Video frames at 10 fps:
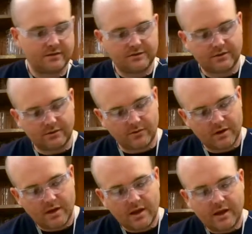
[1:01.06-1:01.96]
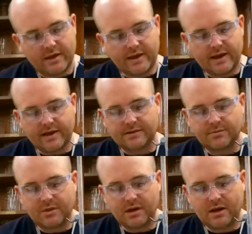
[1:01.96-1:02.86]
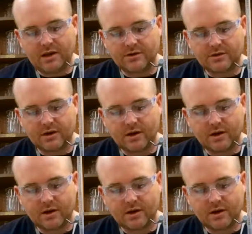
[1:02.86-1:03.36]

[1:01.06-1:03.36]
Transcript: So that has a pH,